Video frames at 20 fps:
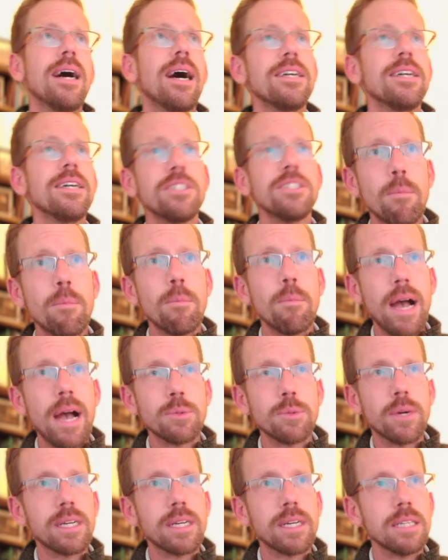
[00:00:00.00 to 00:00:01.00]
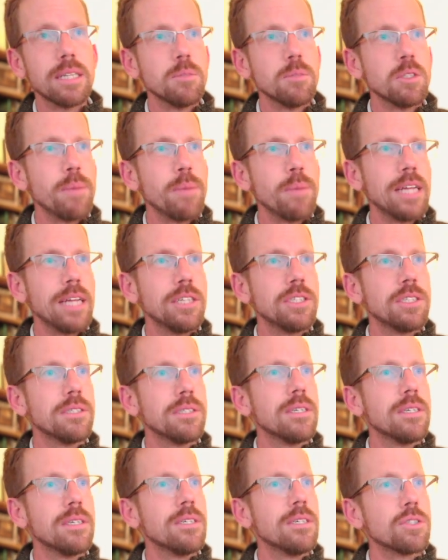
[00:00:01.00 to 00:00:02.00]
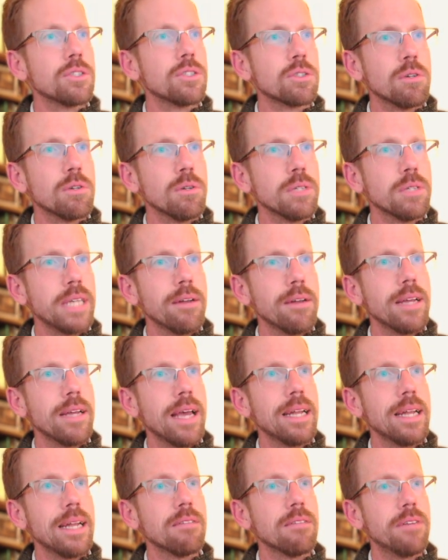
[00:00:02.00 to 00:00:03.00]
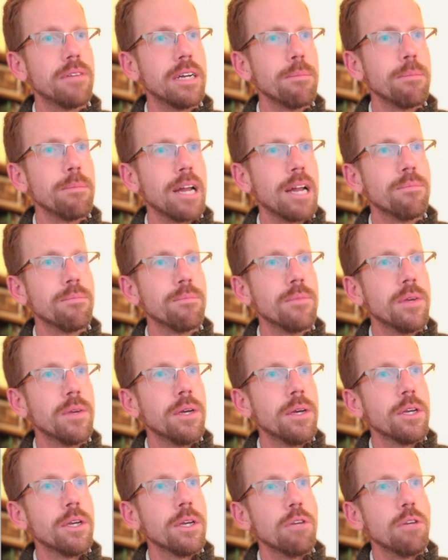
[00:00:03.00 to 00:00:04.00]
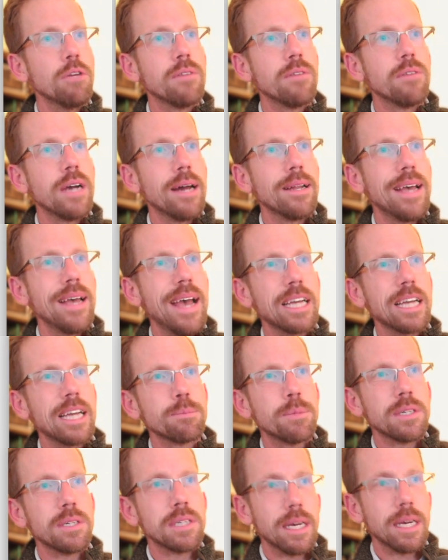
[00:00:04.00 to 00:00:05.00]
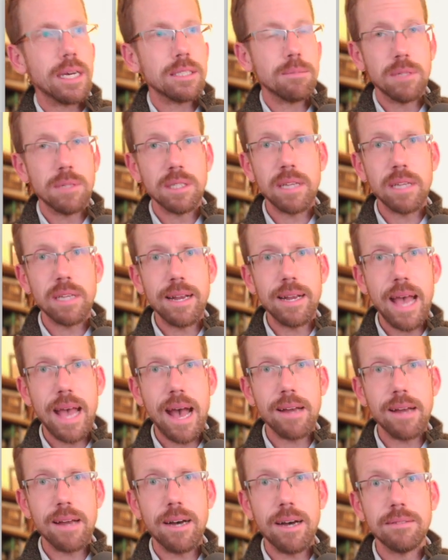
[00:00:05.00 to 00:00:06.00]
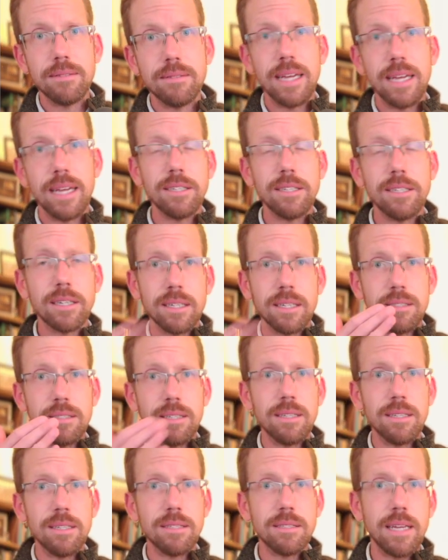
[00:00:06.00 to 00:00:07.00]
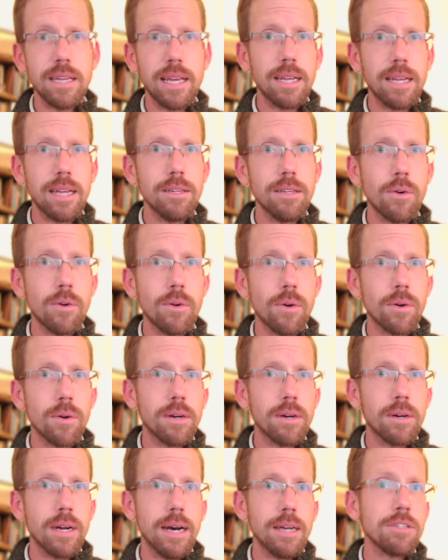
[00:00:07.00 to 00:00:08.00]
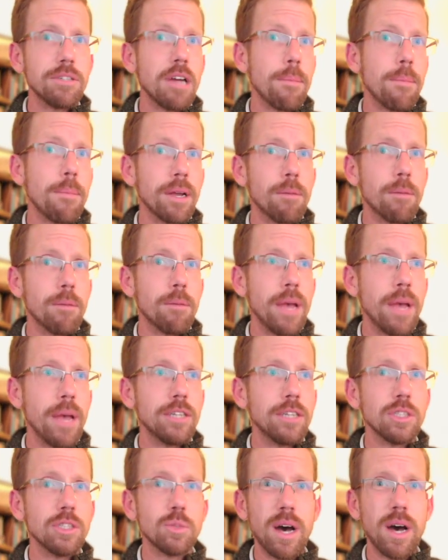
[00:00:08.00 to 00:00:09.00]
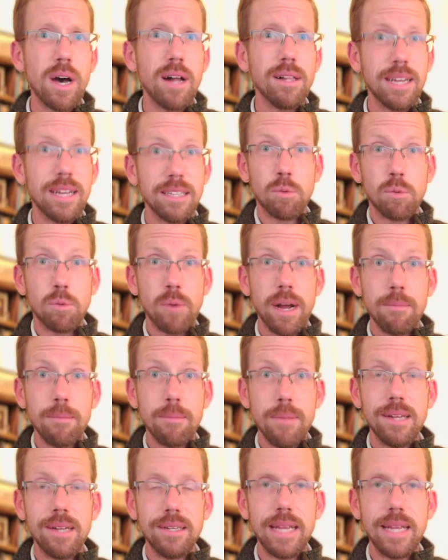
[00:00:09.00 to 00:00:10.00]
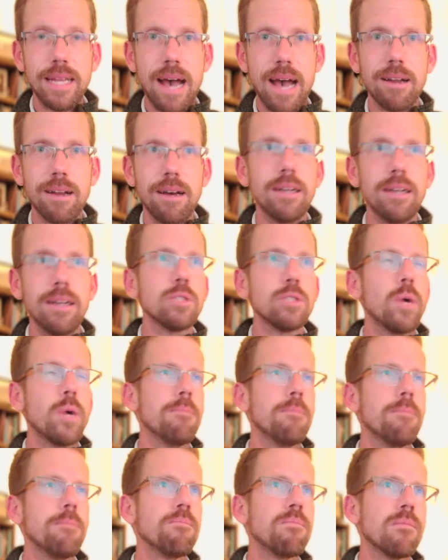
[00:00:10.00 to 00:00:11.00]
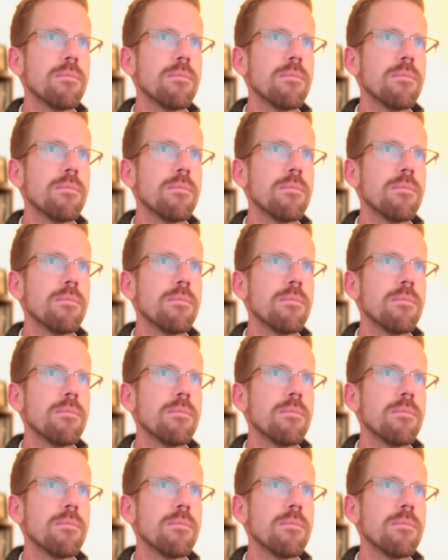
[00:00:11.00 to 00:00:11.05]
Just go back to our customs page, scroll down, and at the very bottom, you've got Expert Custom Design Add-on. And you're going to see this in your shopping cart page as well as a recommended add-on as well.